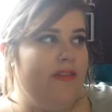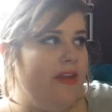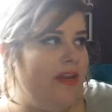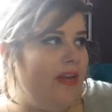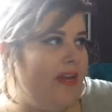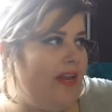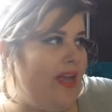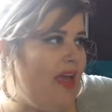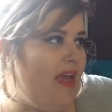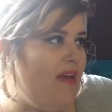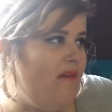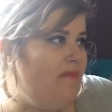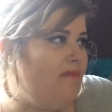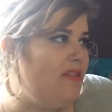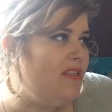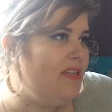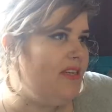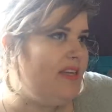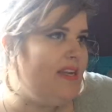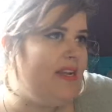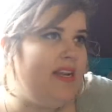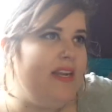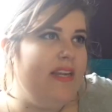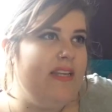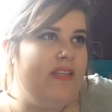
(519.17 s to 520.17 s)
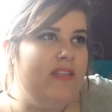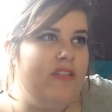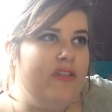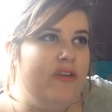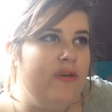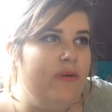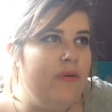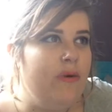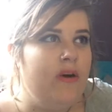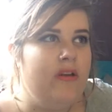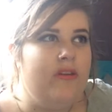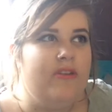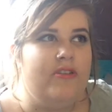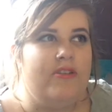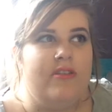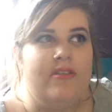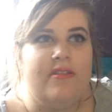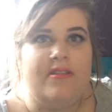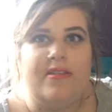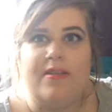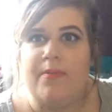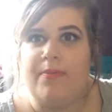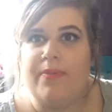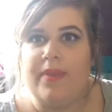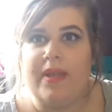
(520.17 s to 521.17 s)
that it came to nearly 200
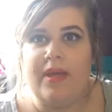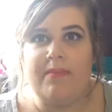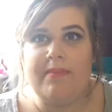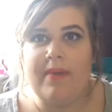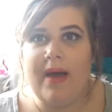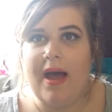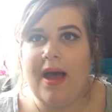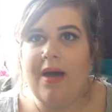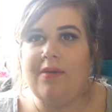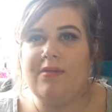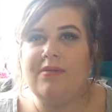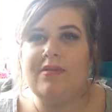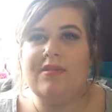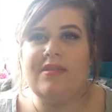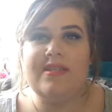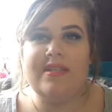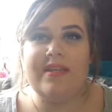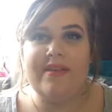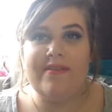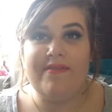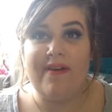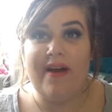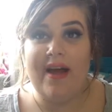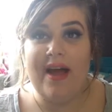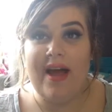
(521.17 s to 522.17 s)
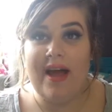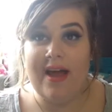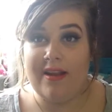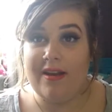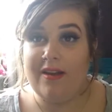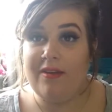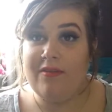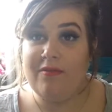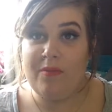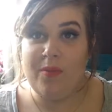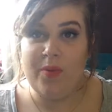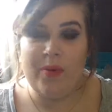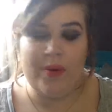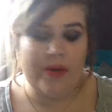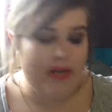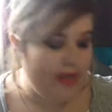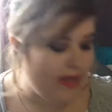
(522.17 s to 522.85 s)
and something pounds if I hadn't have bought